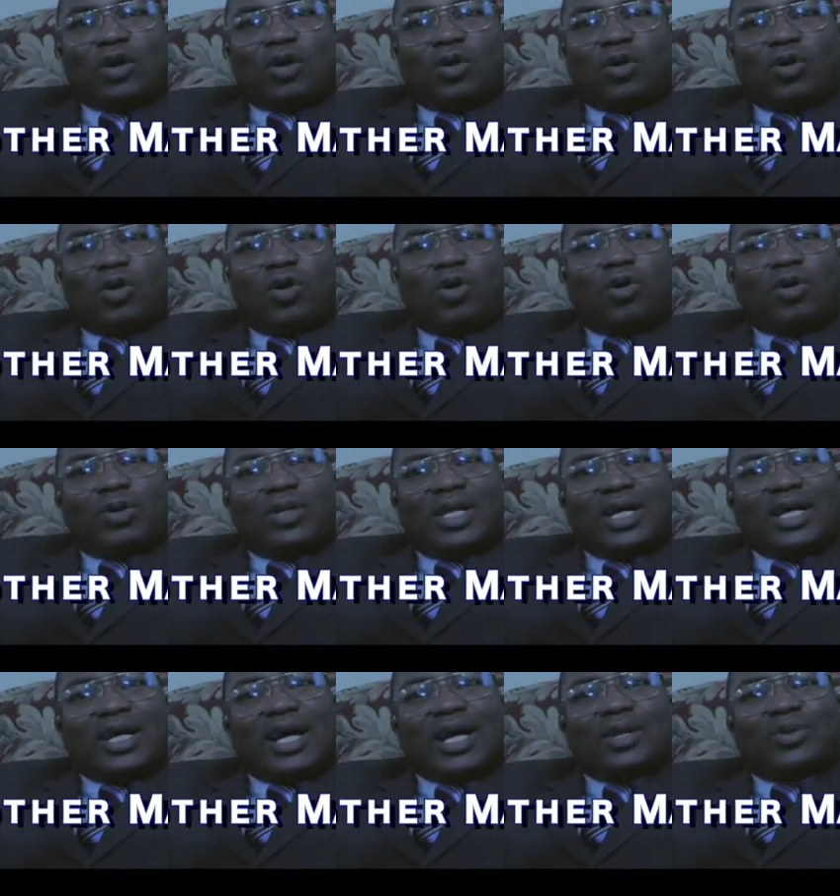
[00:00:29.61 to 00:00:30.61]
or
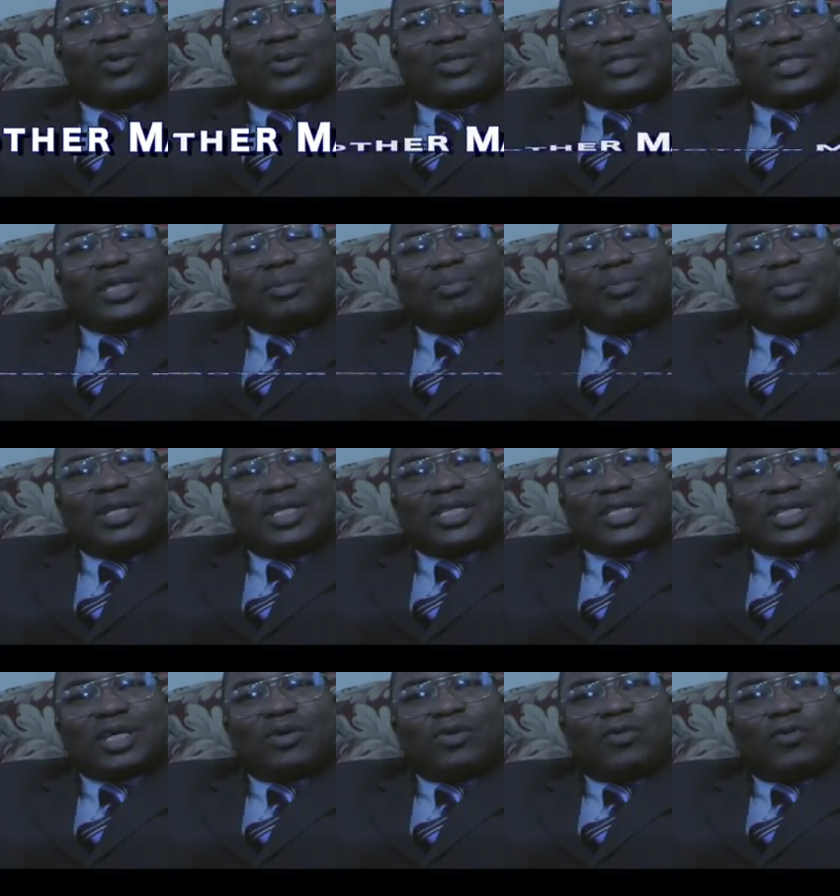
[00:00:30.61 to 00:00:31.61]
other anointed
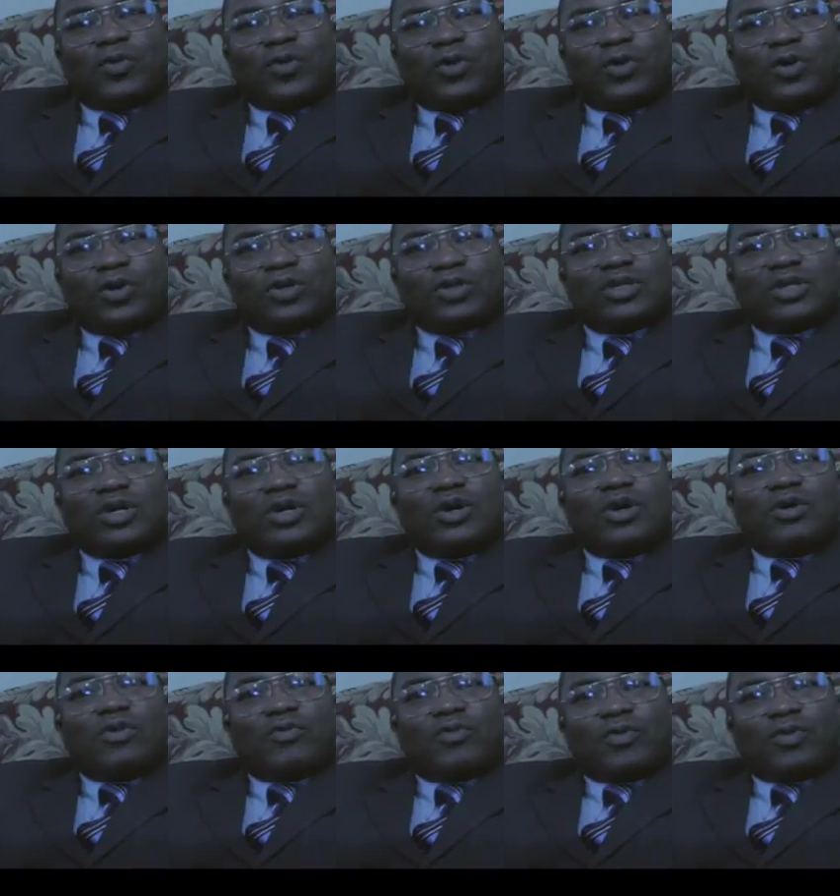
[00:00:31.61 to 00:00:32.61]
minister of God
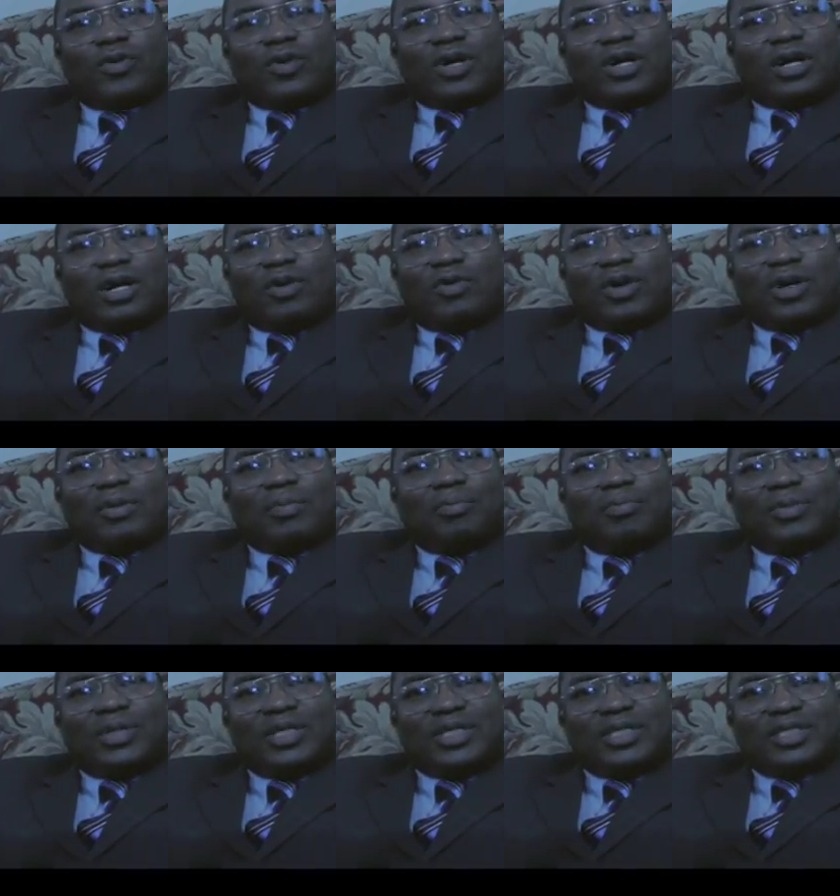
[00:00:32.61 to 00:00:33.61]
from our
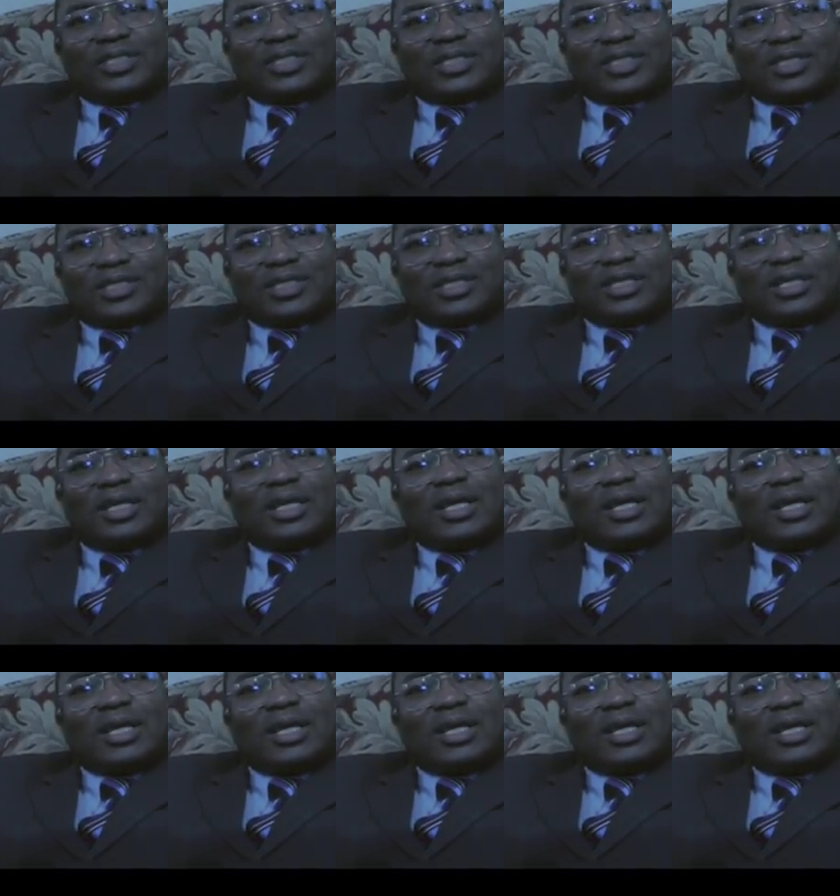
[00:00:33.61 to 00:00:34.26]
ministry.